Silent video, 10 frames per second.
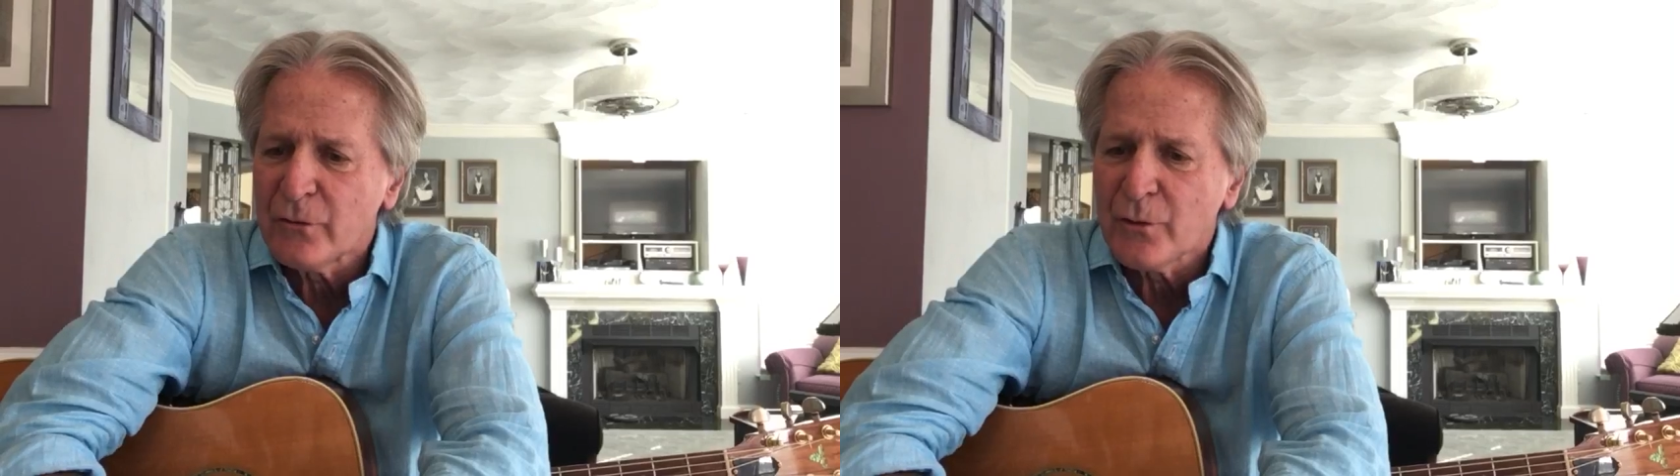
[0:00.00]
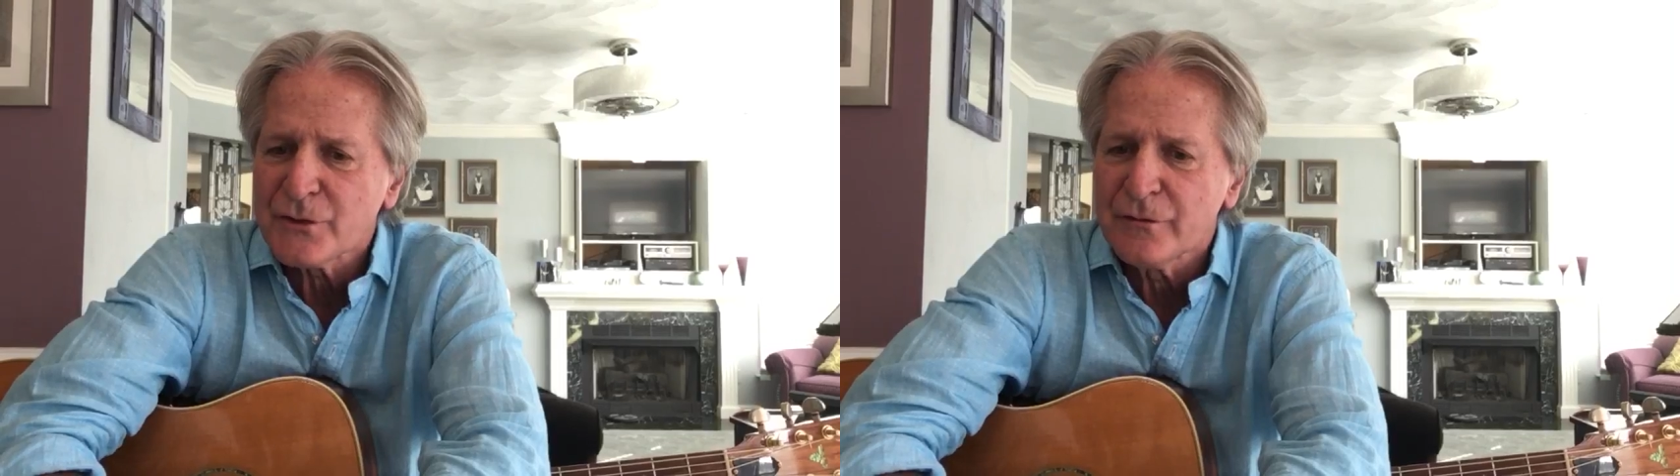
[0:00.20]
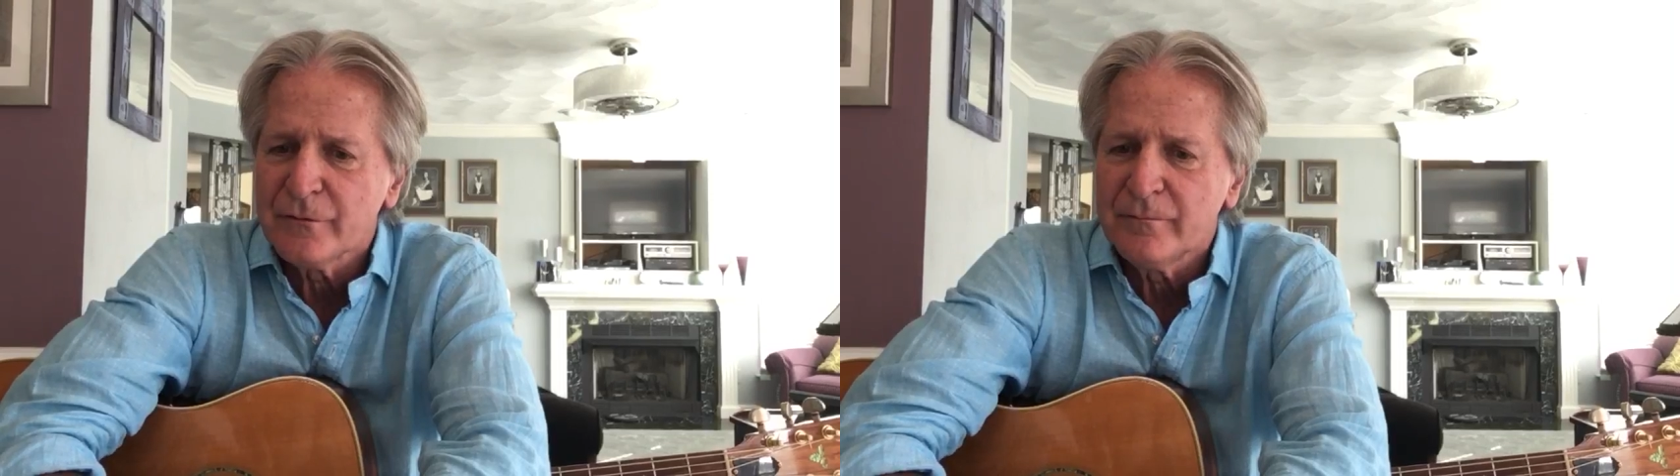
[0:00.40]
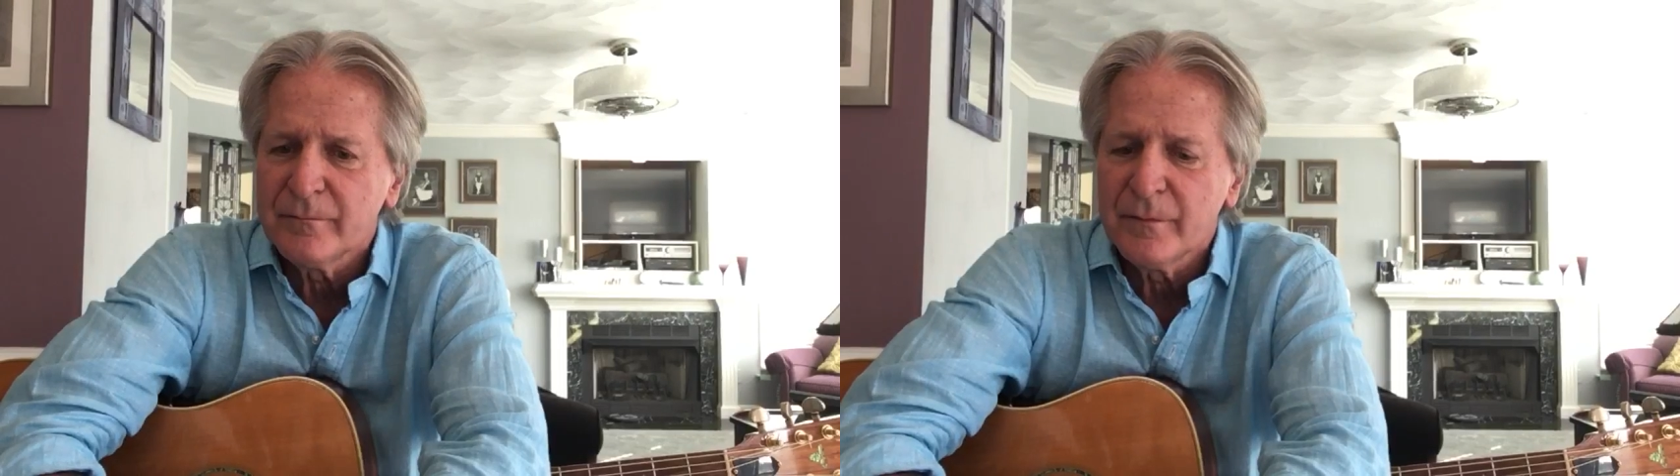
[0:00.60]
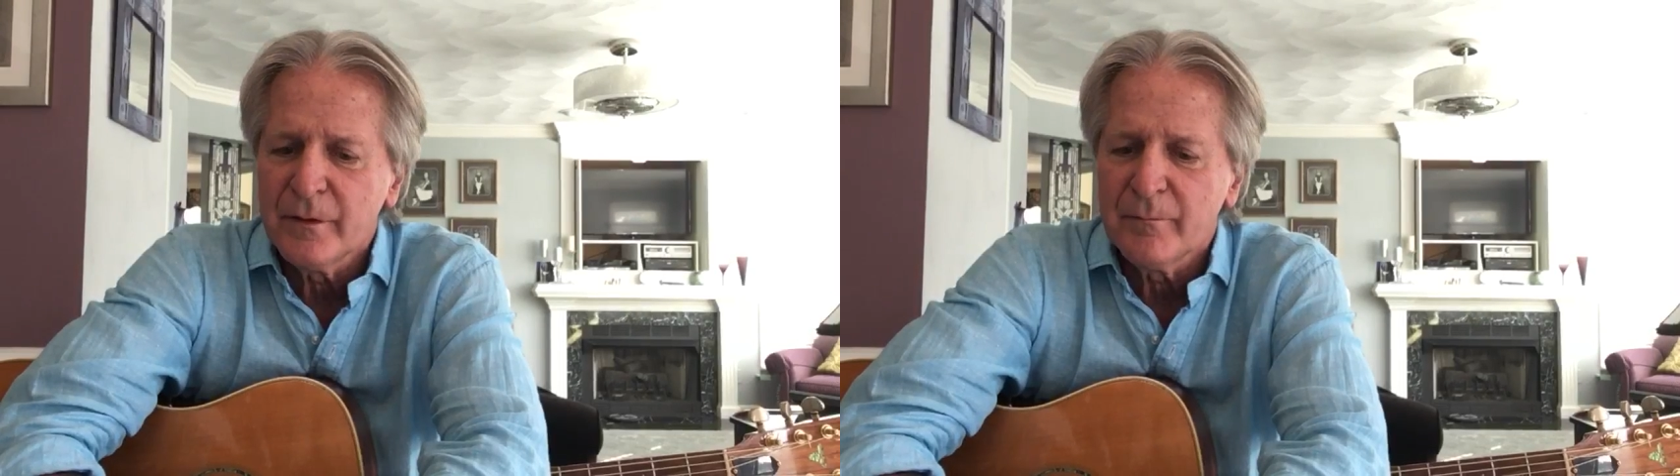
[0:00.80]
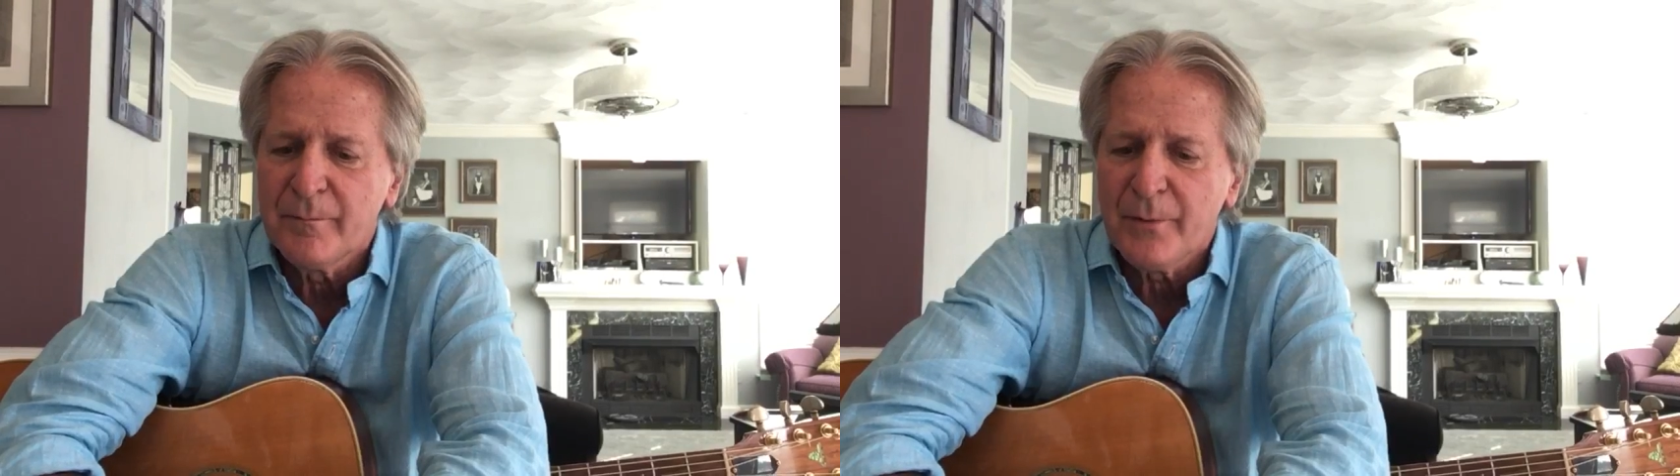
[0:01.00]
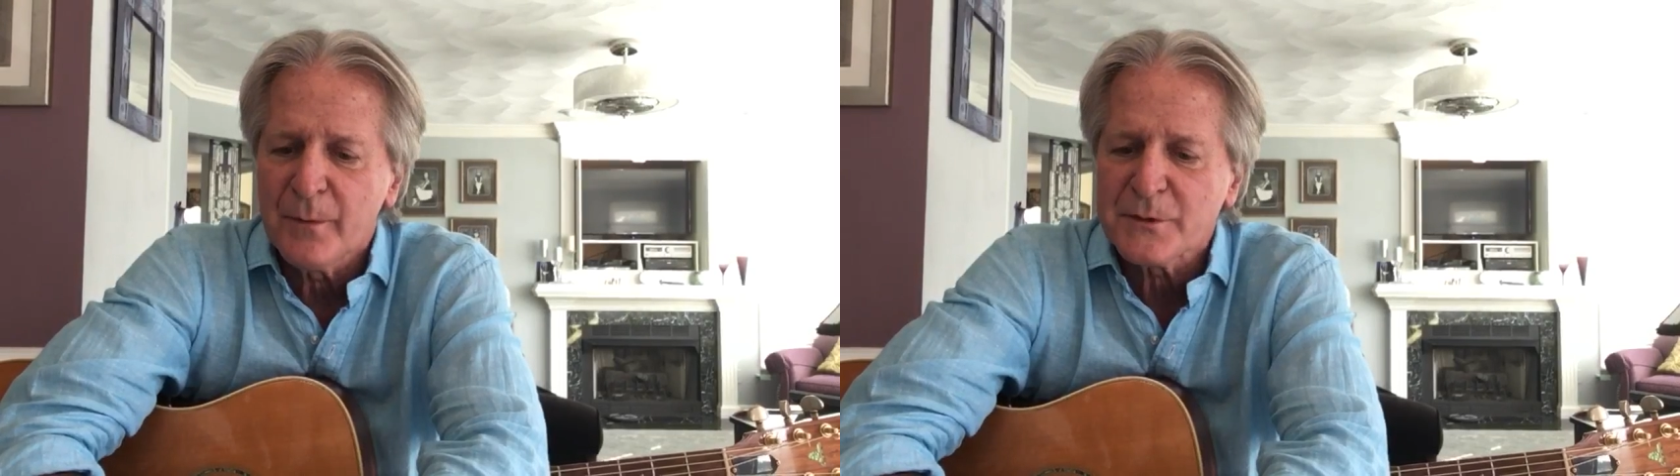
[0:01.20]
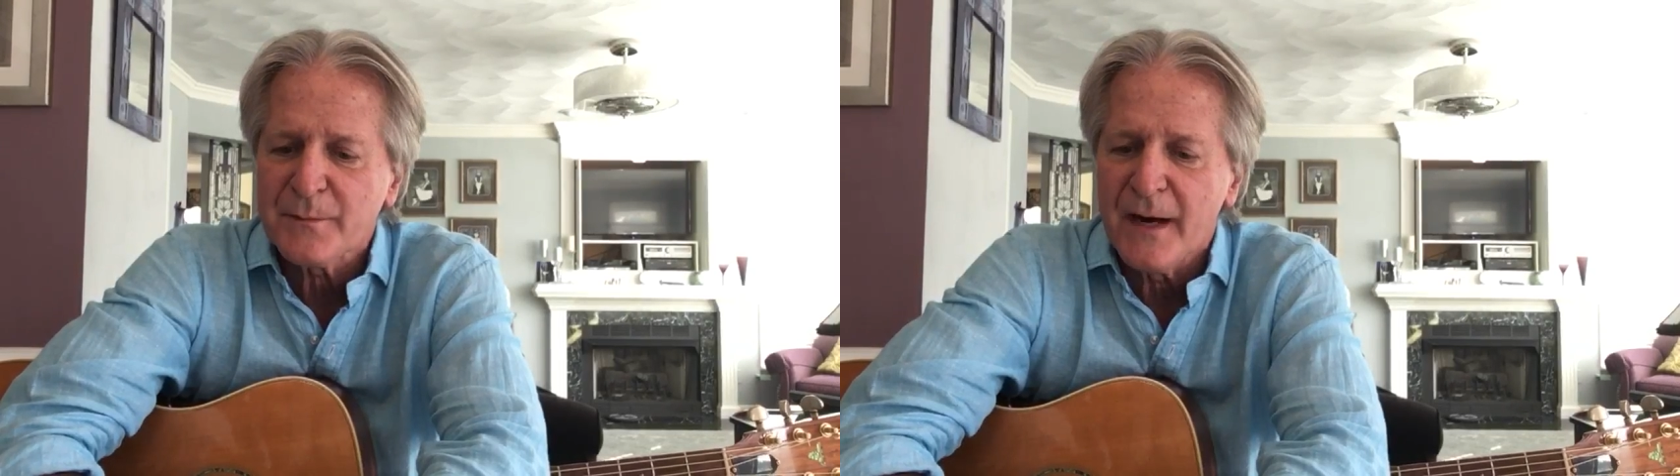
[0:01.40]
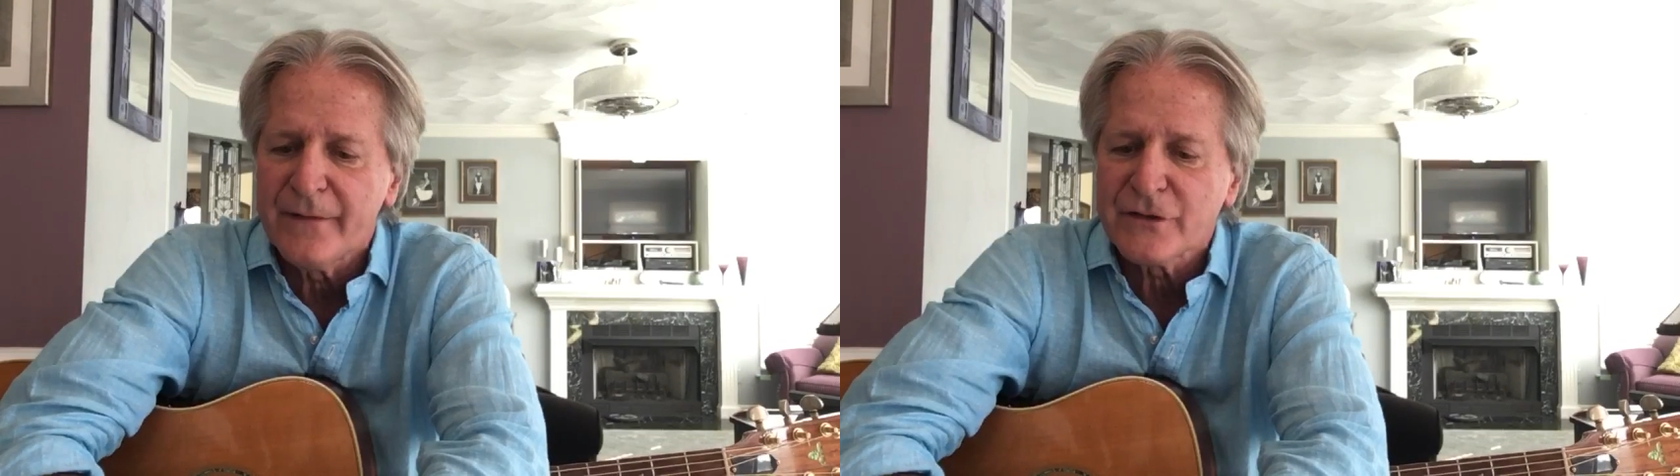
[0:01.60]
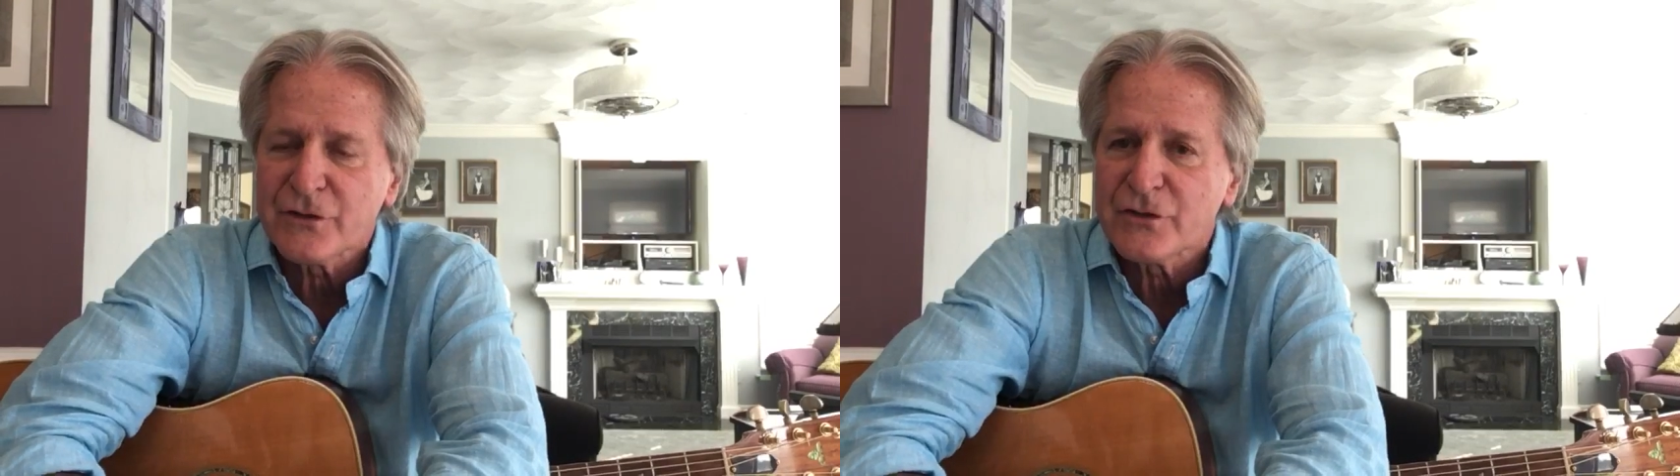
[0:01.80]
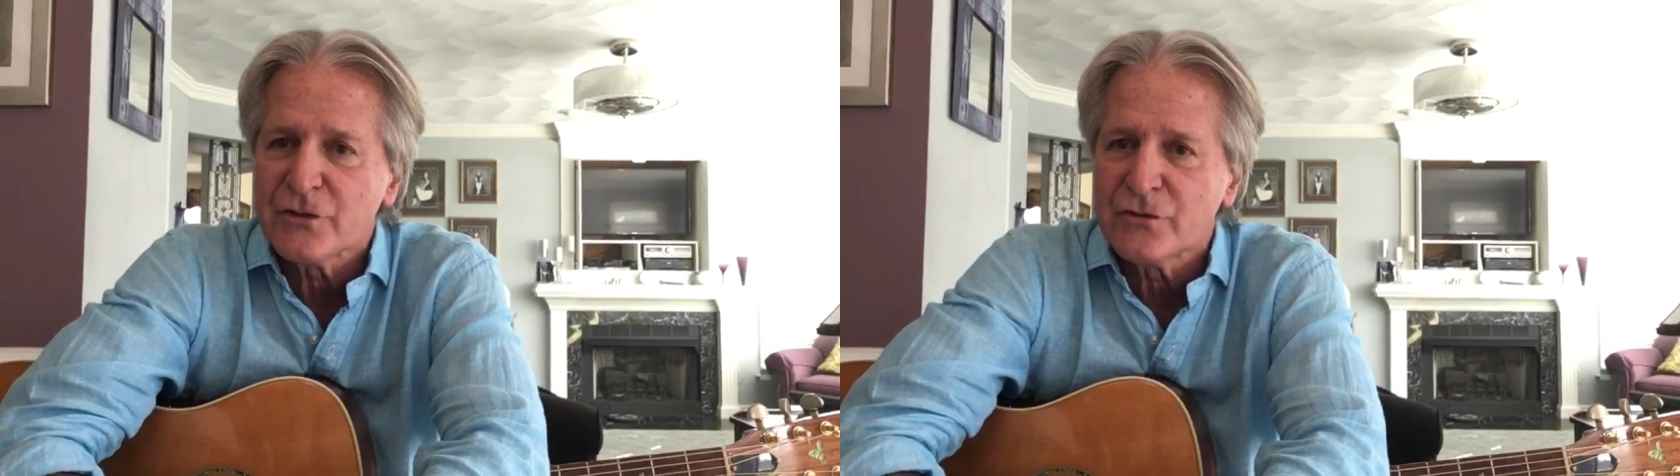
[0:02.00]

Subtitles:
Of course, the purpose behind this is to